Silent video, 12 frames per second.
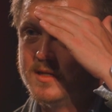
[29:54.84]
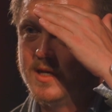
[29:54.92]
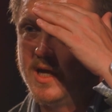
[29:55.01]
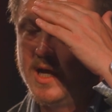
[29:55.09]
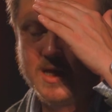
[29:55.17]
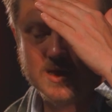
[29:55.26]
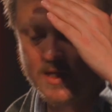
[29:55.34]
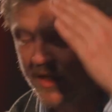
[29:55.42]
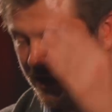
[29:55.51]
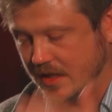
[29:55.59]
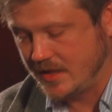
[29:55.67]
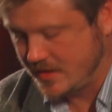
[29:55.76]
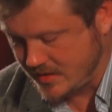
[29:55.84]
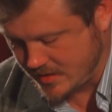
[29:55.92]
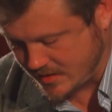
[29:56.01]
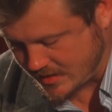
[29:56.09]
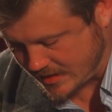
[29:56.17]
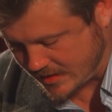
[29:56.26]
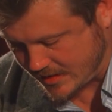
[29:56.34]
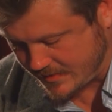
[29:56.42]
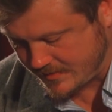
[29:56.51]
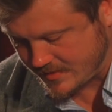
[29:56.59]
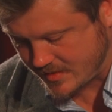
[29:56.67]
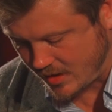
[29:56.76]
The
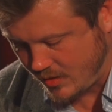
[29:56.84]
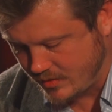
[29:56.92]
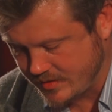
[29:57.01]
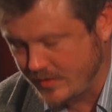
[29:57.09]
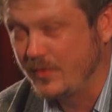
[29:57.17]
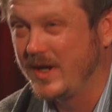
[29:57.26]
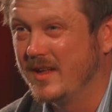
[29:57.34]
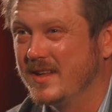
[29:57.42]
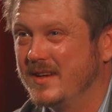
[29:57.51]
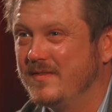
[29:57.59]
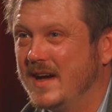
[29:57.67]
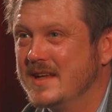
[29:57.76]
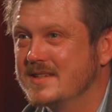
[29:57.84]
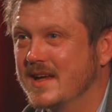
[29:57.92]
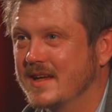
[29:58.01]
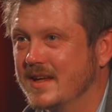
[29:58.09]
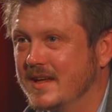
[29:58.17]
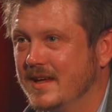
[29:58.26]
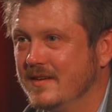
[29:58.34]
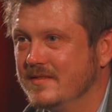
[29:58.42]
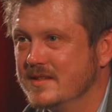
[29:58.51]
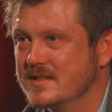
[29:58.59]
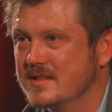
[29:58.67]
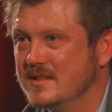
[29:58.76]
only real advice I could give
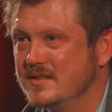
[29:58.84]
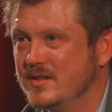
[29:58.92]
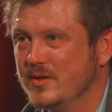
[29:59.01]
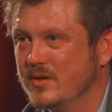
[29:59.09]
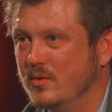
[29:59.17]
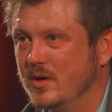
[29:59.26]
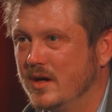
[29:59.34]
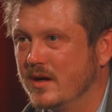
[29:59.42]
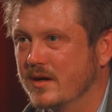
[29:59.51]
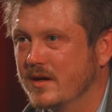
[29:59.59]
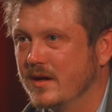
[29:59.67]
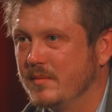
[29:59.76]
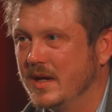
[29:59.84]
is to do the work.